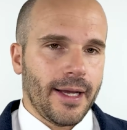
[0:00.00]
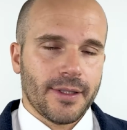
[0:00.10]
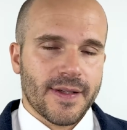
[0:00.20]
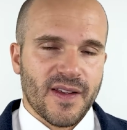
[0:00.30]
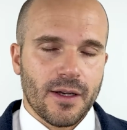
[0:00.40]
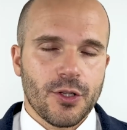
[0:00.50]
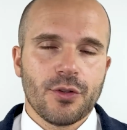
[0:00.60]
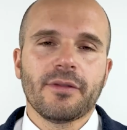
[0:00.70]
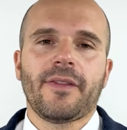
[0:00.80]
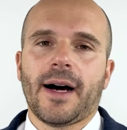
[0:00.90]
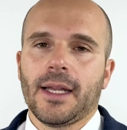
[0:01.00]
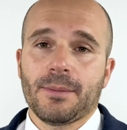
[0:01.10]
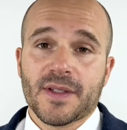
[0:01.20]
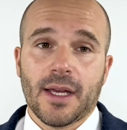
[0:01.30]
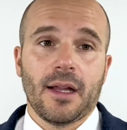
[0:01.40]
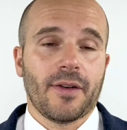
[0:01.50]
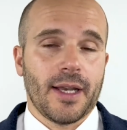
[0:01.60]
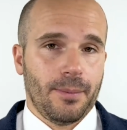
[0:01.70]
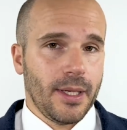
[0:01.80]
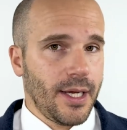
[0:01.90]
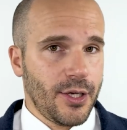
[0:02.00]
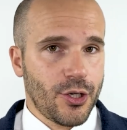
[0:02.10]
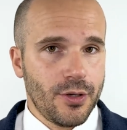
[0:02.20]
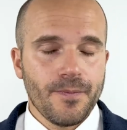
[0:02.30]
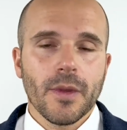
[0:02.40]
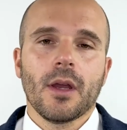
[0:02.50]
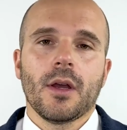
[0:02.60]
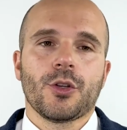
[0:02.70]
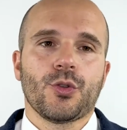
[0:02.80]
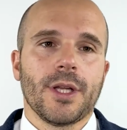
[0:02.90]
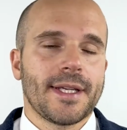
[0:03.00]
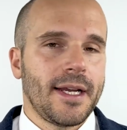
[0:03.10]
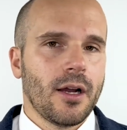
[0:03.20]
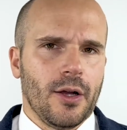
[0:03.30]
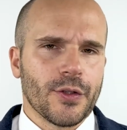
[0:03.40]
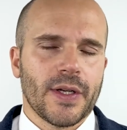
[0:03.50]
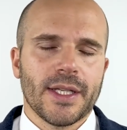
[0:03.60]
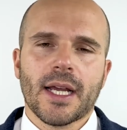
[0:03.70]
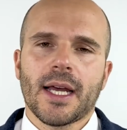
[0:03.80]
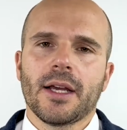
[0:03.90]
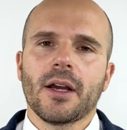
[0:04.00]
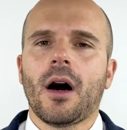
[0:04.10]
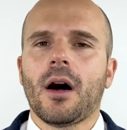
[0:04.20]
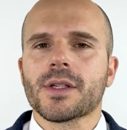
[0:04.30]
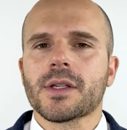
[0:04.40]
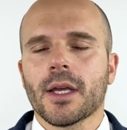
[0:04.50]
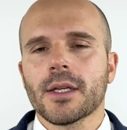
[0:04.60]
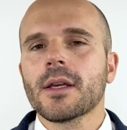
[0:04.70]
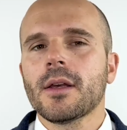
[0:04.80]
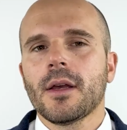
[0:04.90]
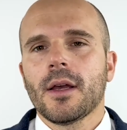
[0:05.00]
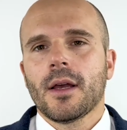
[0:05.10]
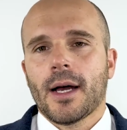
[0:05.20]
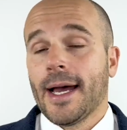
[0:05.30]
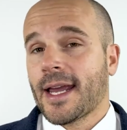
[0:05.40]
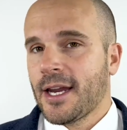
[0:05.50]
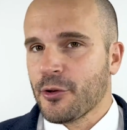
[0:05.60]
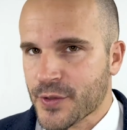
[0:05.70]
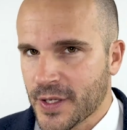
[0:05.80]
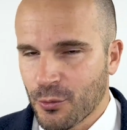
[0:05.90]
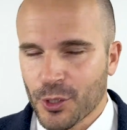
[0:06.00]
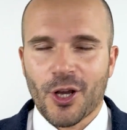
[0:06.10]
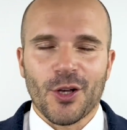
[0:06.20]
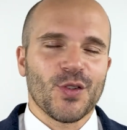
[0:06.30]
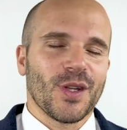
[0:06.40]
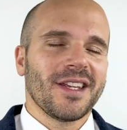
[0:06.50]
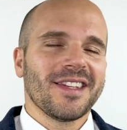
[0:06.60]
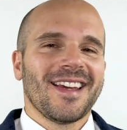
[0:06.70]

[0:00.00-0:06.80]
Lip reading: decided to file himself an application to the Italian consulate, and the Italian consulate, I cannot say what consulate,